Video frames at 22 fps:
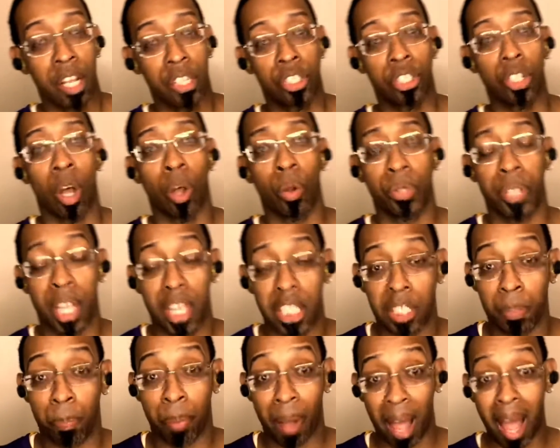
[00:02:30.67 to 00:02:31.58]
sold
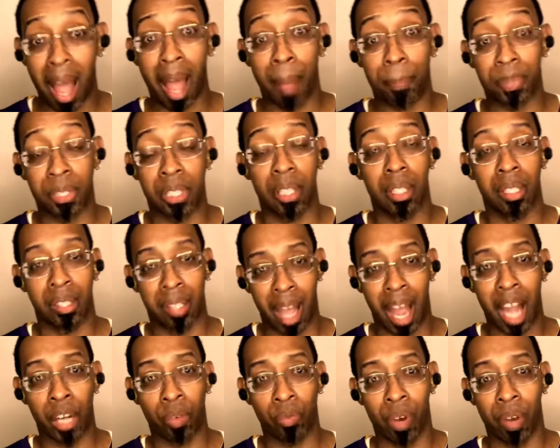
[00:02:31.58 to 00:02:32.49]
his pops,
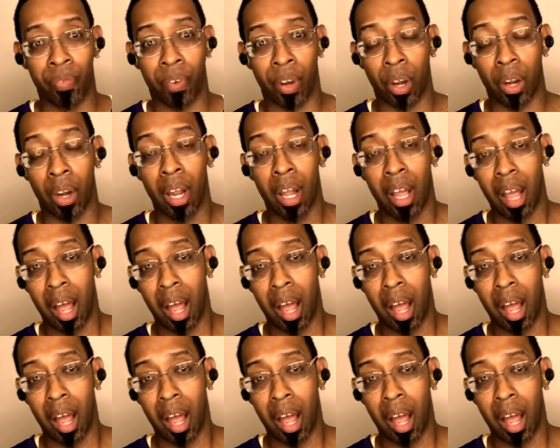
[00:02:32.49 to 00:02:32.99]
Doc River,